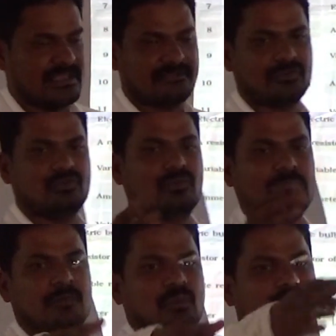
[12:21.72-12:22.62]
If two
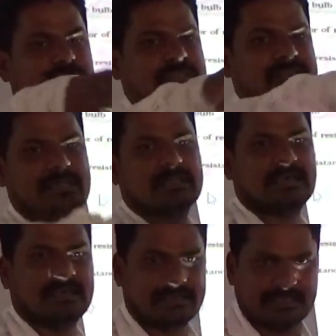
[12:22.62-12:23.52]
or more cells are
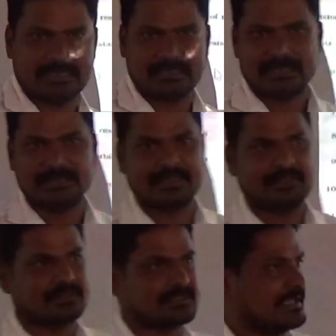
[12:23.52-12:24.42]
connected
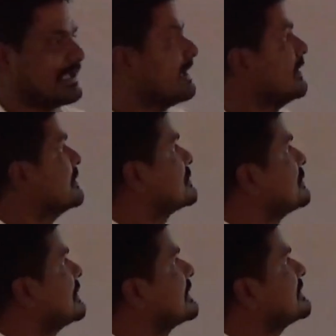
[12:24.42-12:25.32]
continuously,
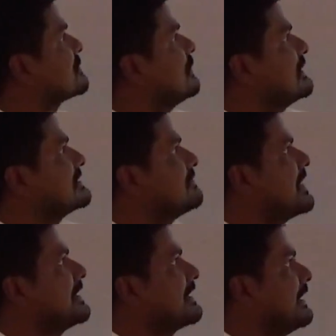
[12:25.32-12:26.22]
so that is called as
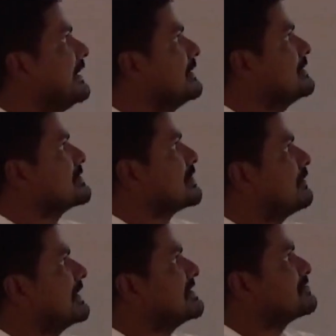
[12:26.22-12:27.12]
battery.
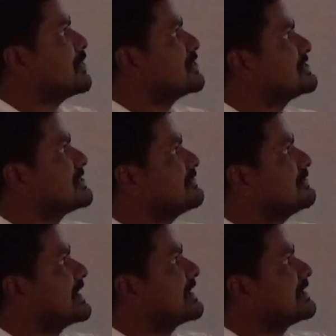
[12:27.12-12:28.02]
So one is positive,
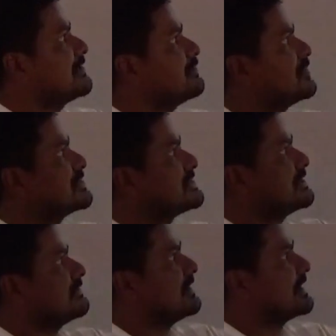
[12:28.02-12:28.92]
negative,
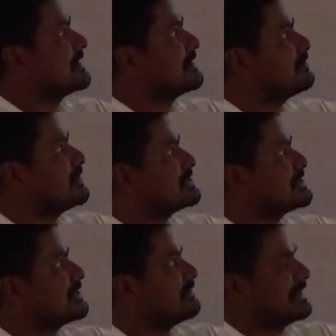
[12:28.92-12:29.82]
positive, negative,
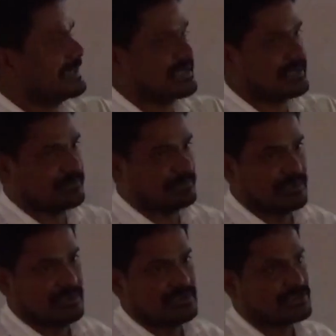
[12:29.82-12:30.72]
positive, and
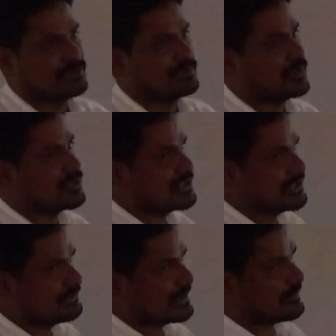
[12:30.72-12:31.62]
negative. So
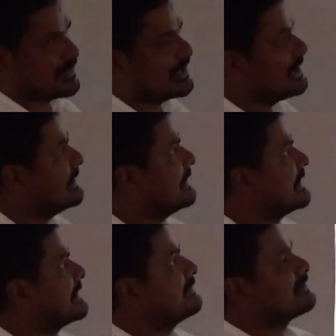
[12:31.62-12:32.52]
positive terminal and
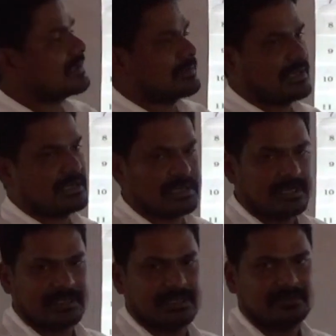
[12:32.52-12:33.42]
negative terminal
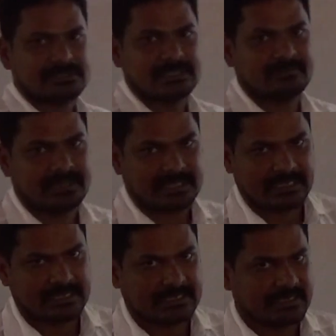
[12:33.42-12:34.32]
continuously we are
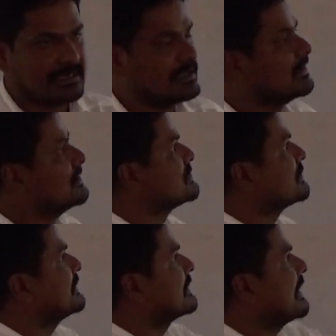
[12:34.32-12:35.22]
connected.
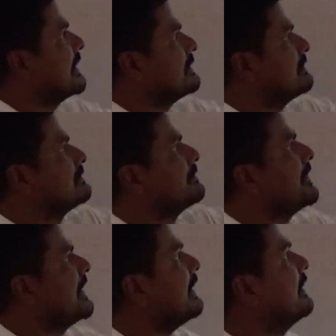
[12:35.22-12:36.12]
So it can
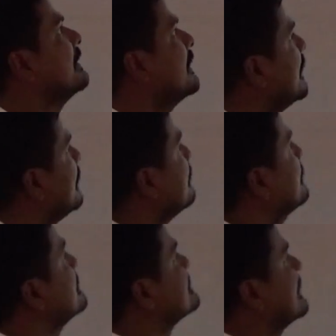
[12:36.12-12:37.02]
be
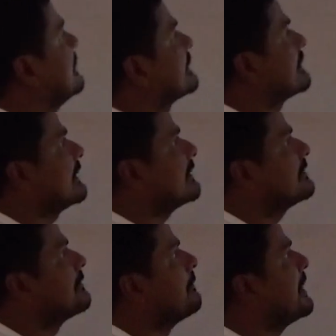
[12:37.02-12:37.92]
a
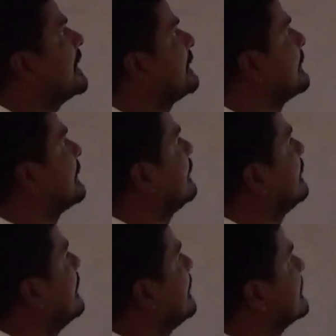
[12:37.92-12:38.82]
electric battery.
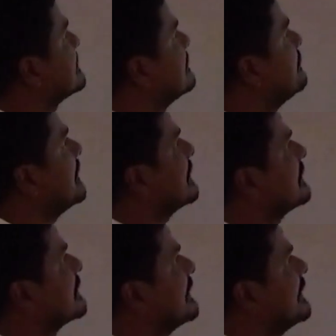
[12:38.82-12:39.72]
And next,
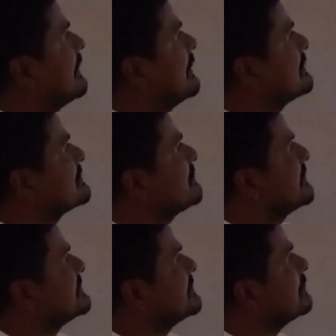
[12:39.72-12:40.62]
plug the key or
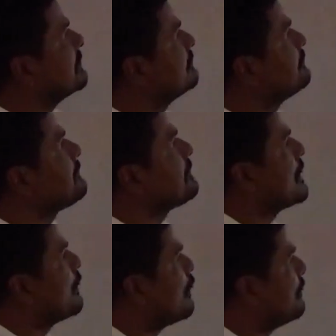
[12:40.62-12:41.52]
switch
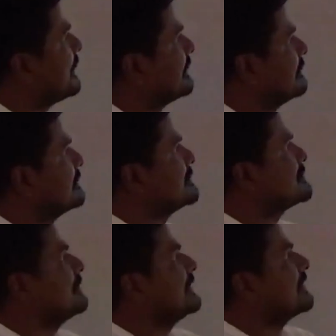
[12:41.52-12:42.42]
open.
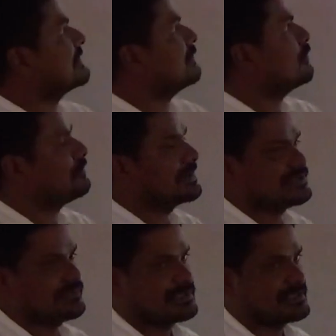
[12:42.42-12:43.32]
So here the
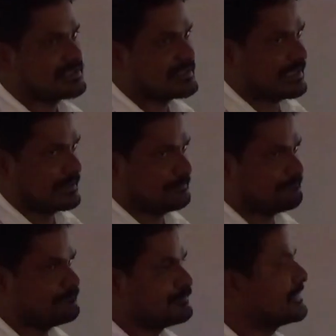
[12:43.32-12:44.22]
open switch is
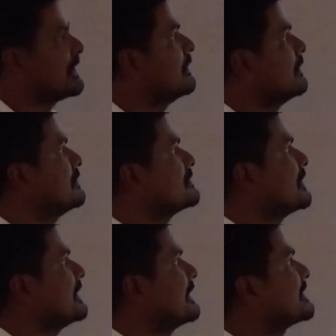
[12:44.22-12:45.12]
there.
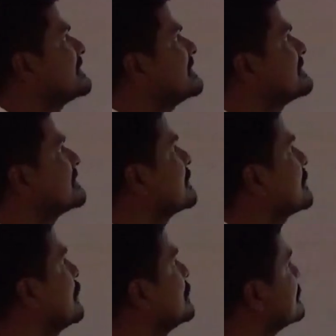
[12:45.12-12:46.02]
So and next is
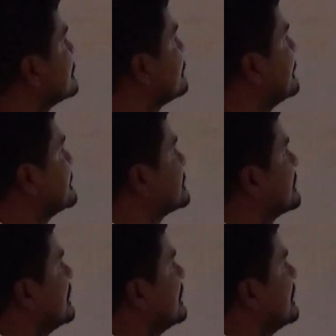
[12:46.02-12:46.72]
closed switch.